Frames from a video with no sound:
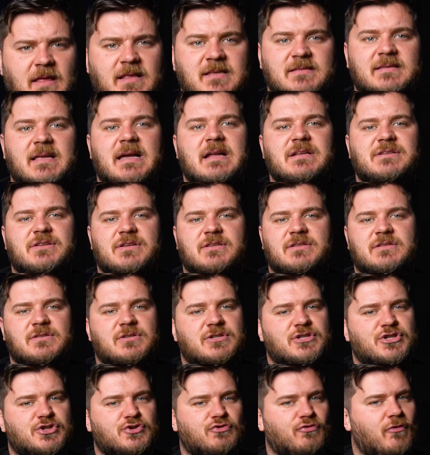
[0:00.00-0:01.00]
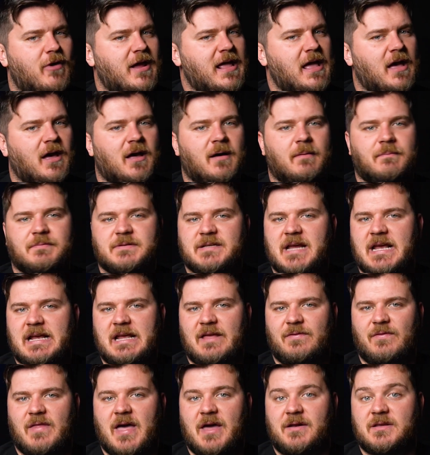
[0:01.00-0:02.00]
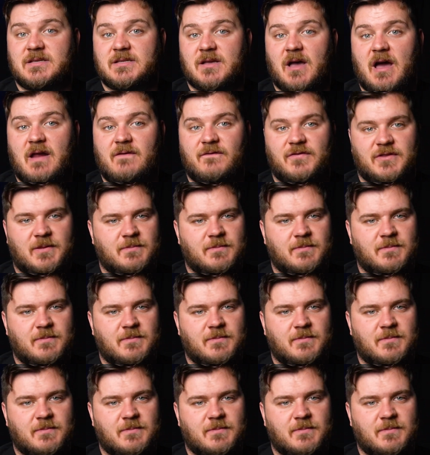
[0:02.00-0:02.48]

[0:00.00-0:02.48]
Instead, just straight up taking their design for